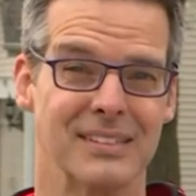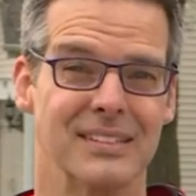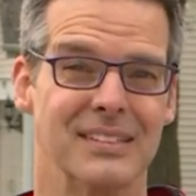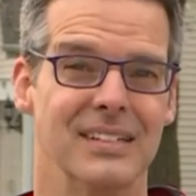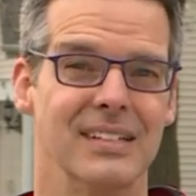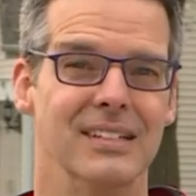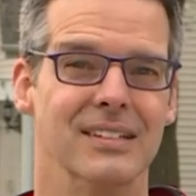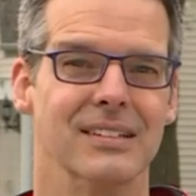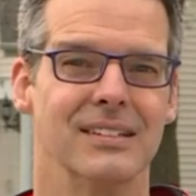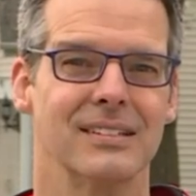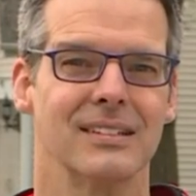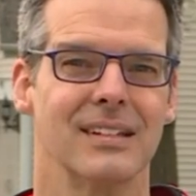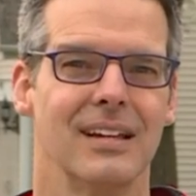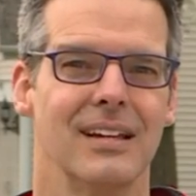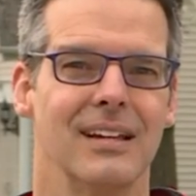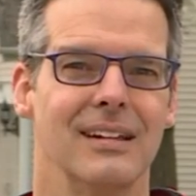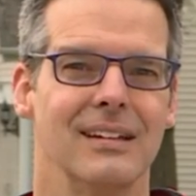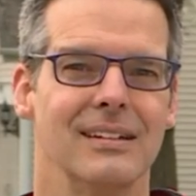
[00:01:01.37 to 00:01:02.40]
the tears.
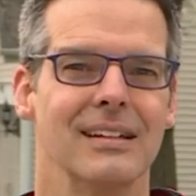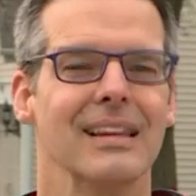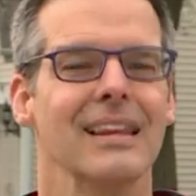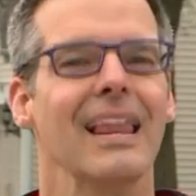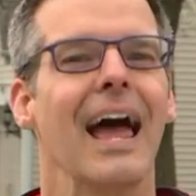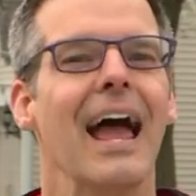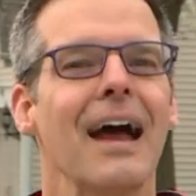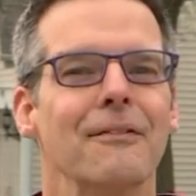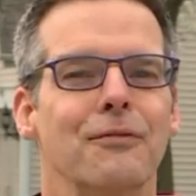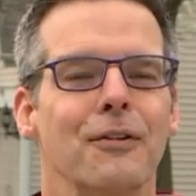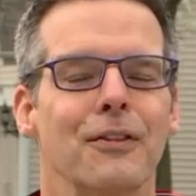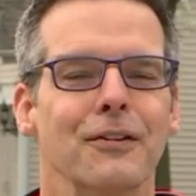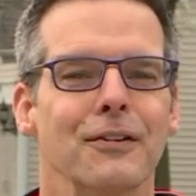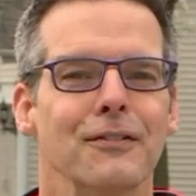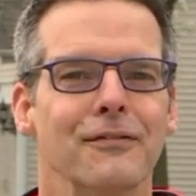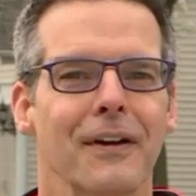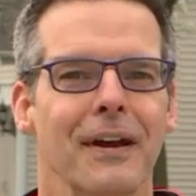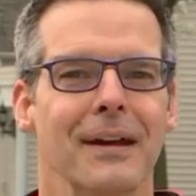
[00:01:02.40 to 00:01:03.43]
Laugh with
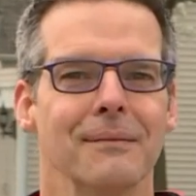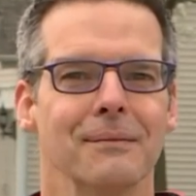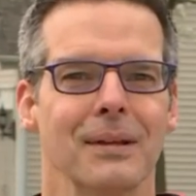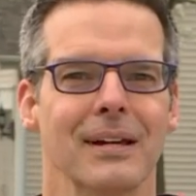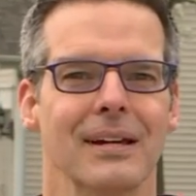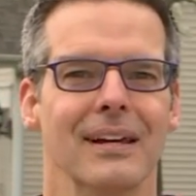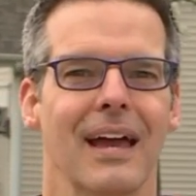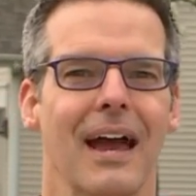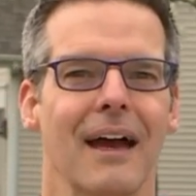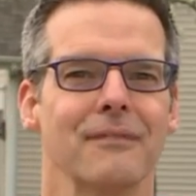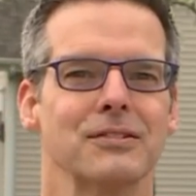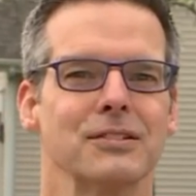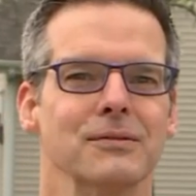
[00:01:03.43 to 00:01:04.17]
your family. Have